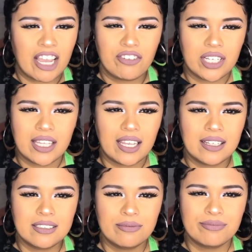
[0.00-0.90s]

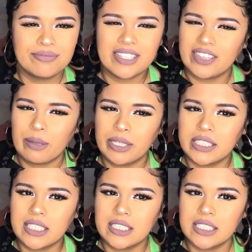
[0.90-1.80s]
everything, if that
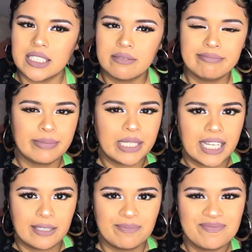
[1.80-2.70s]
makes sense. But yeah.